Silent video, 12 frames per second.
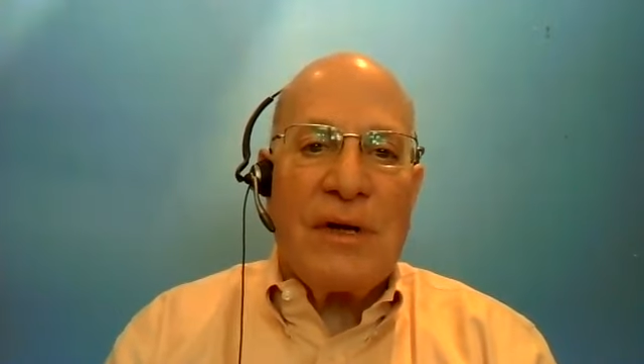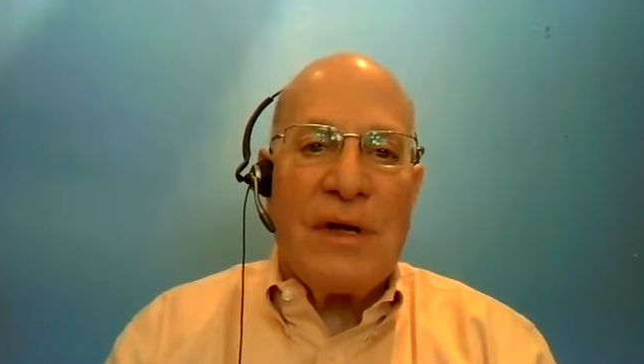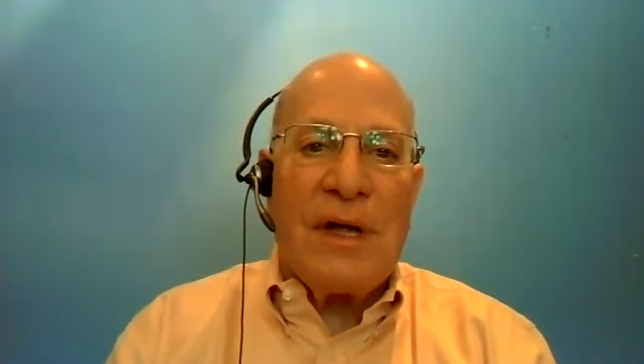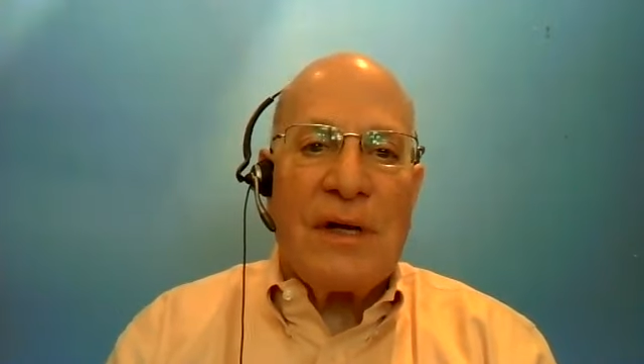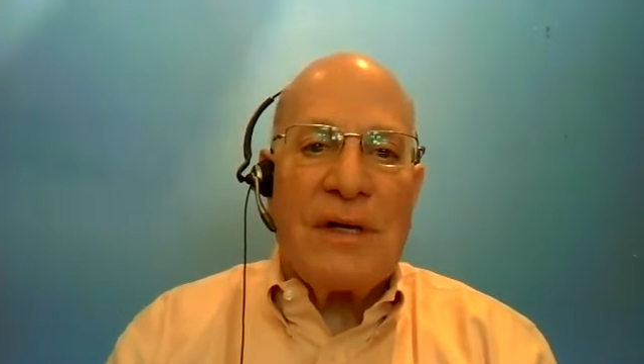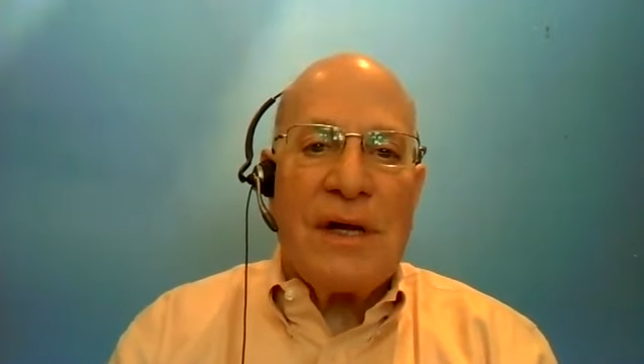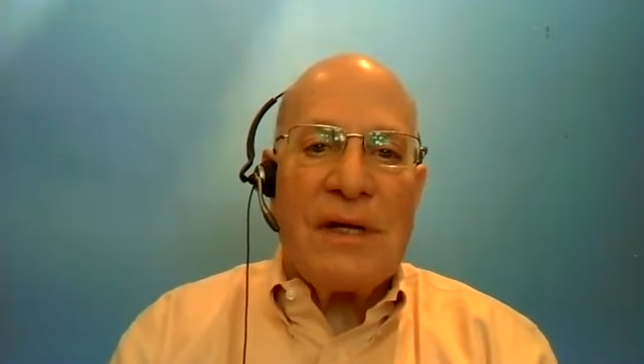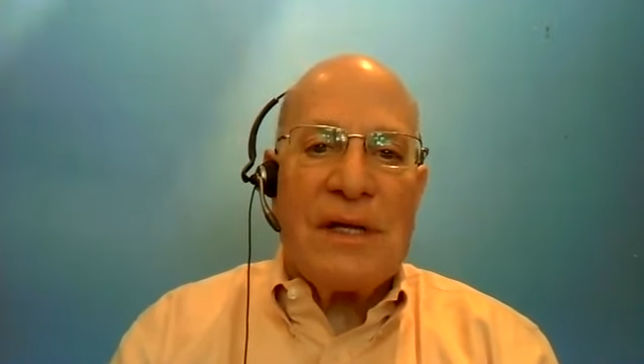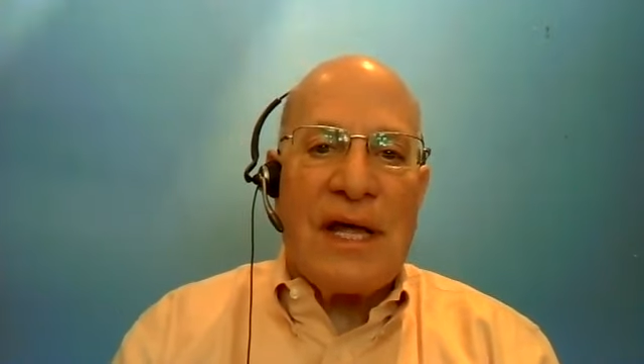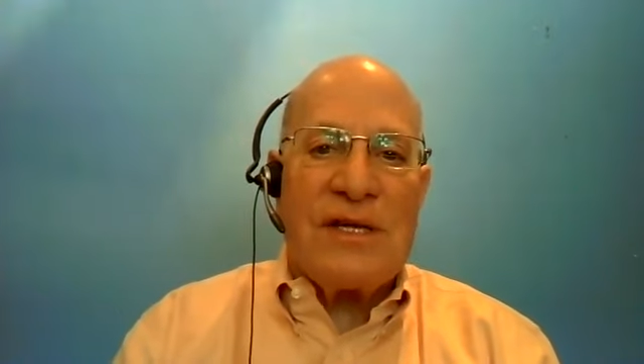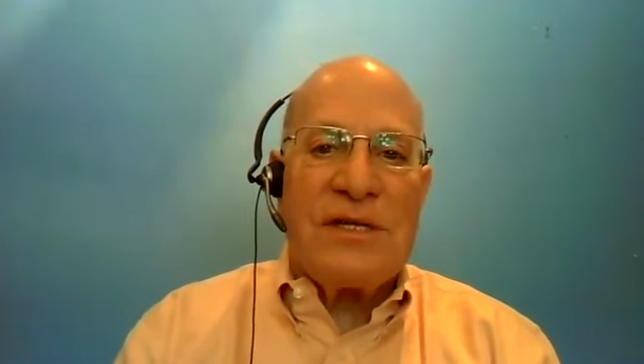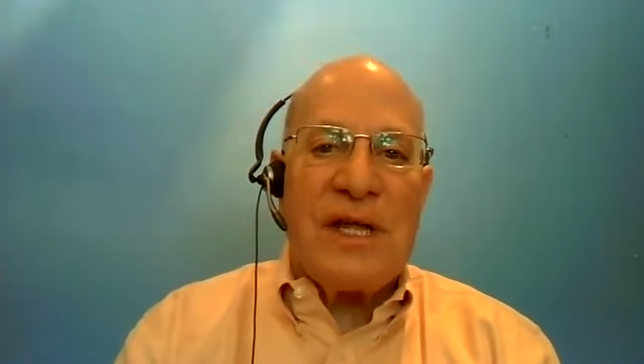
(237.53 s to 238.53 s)
and
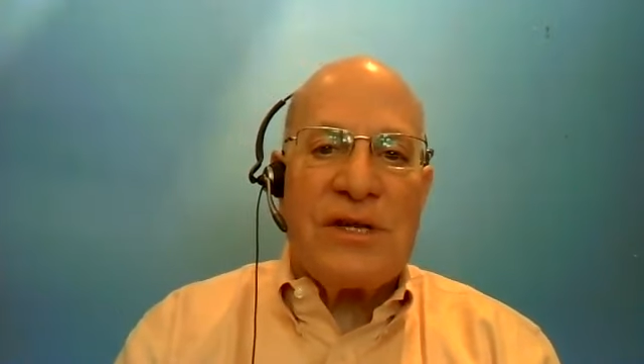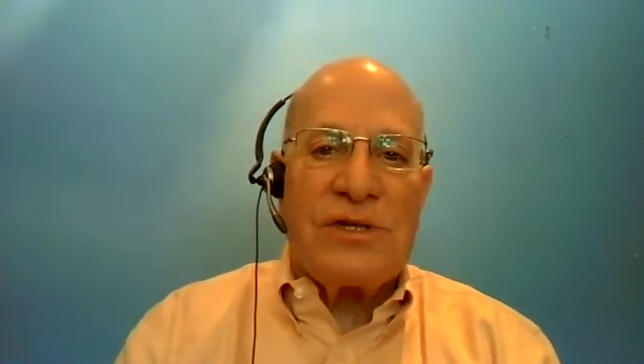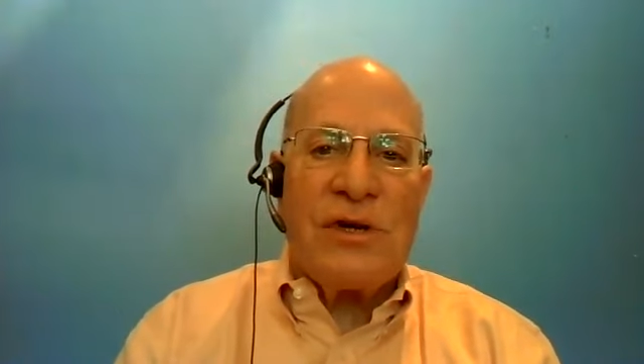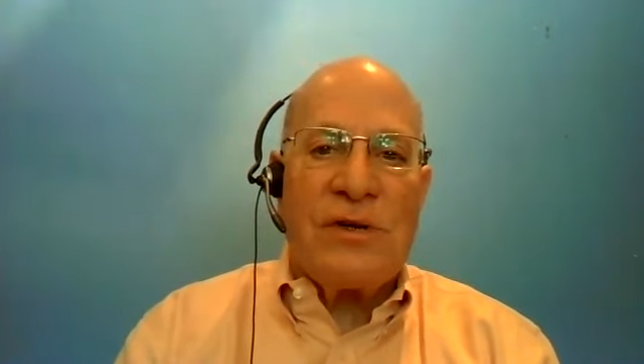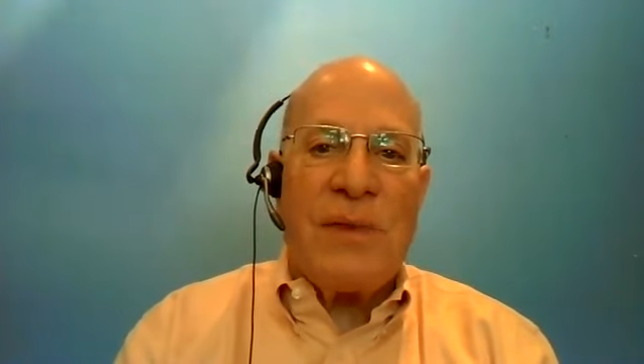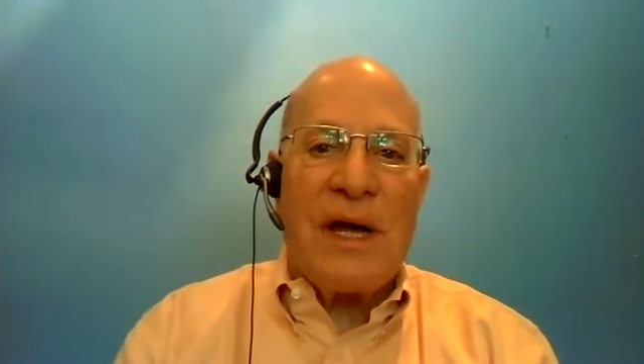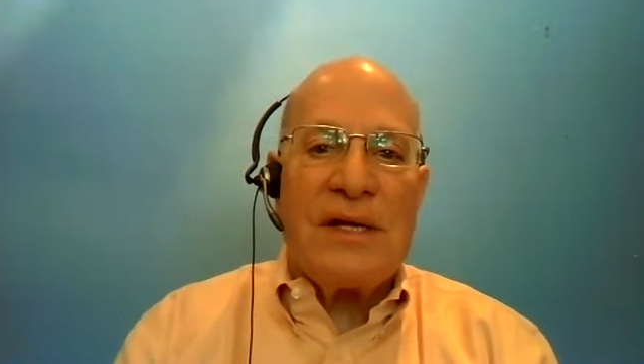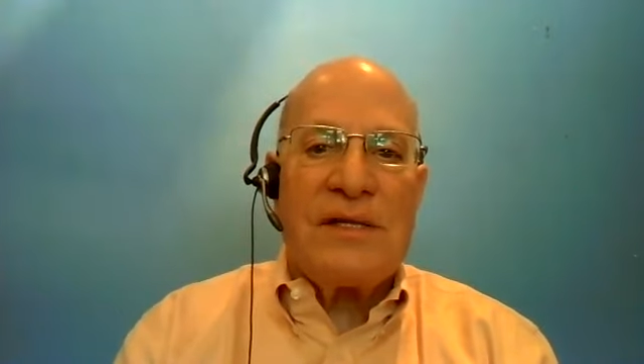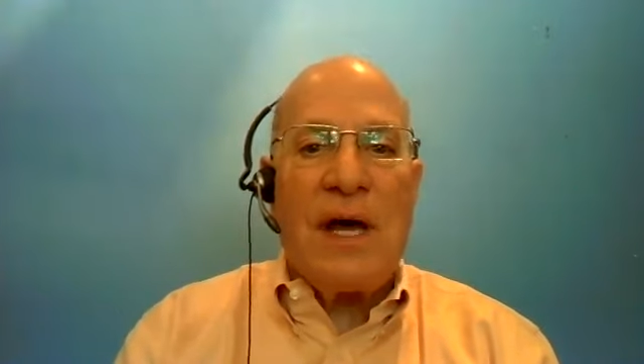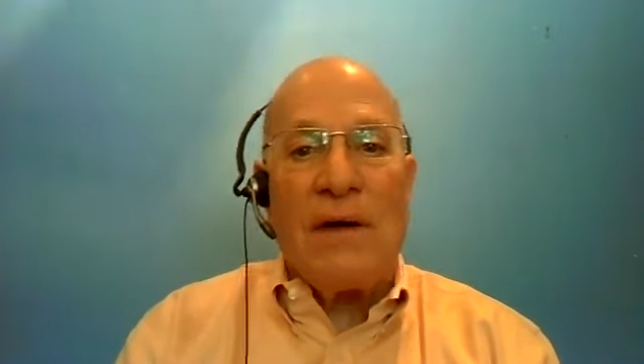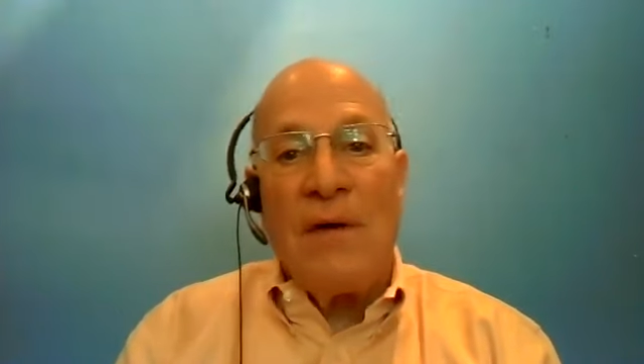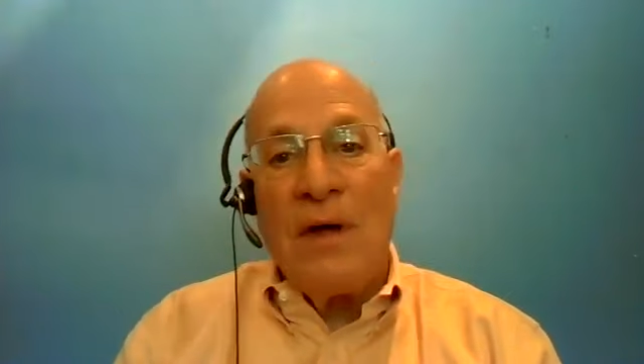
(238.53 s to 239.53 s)
that's good by
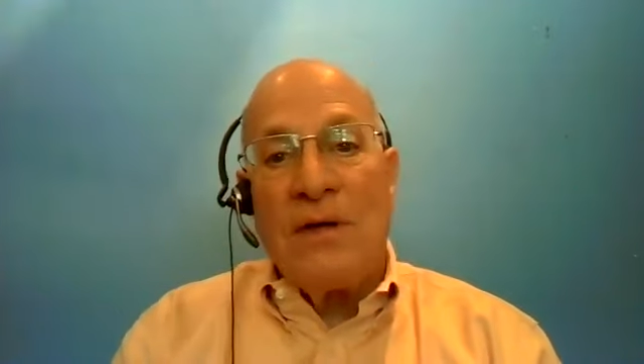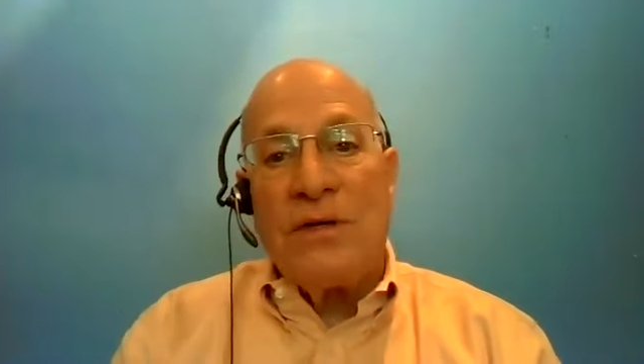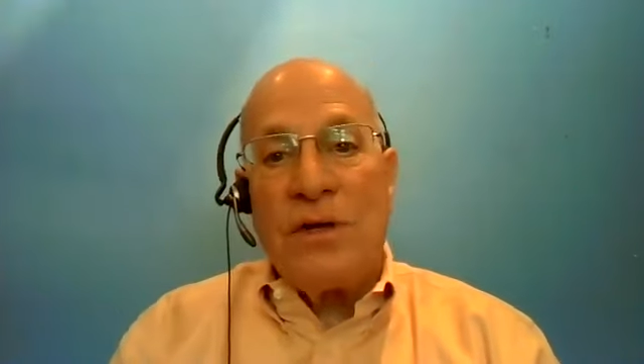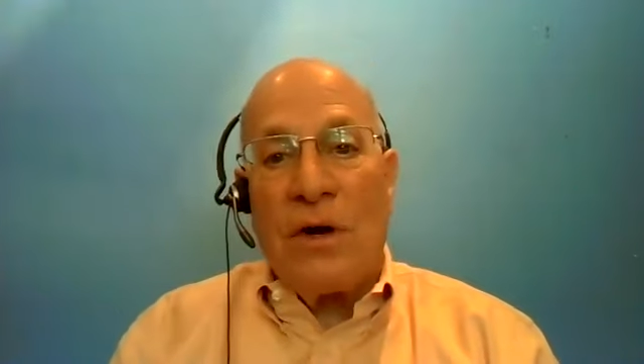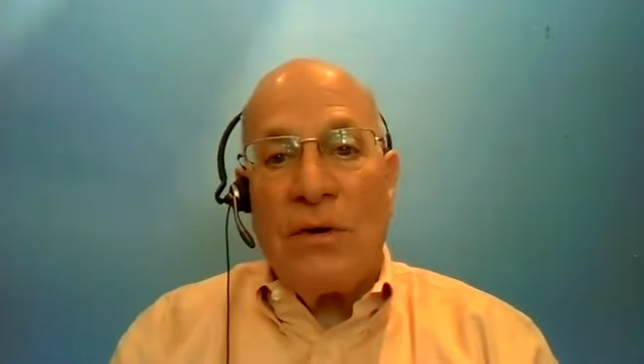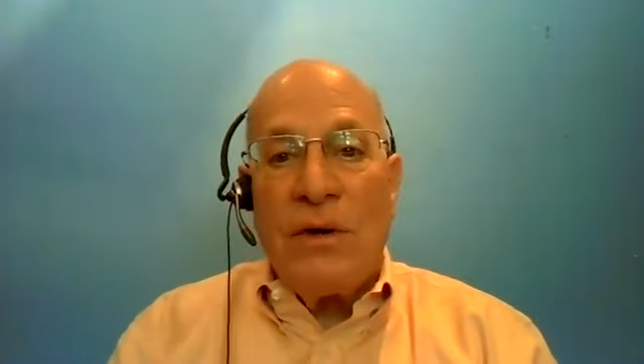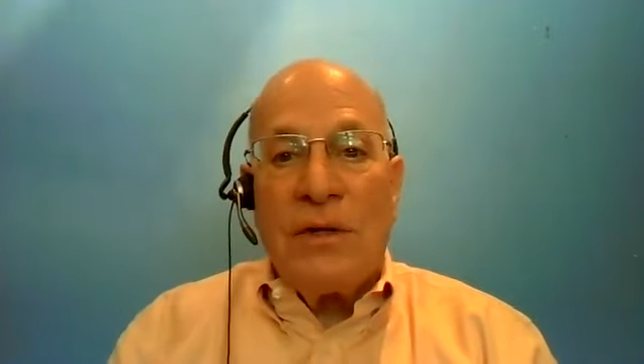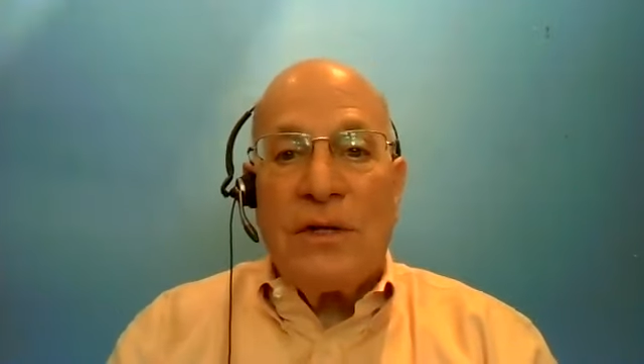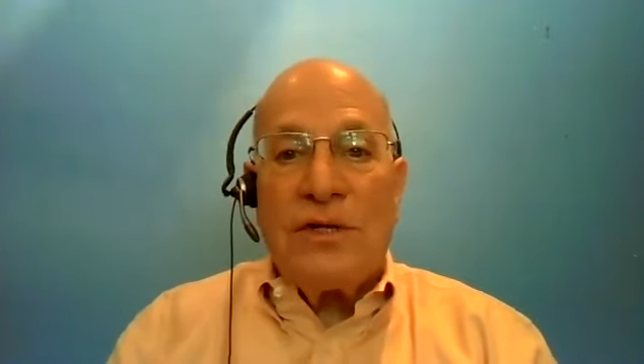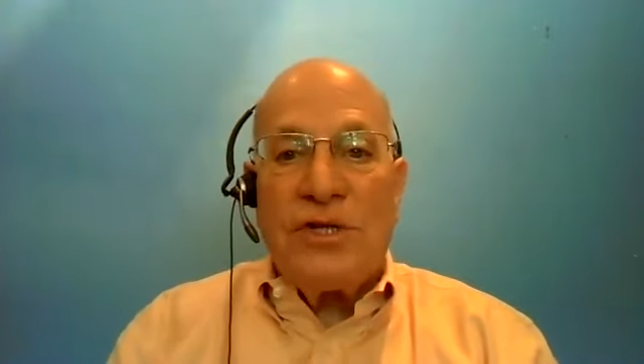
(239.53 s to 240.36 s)
itself. So the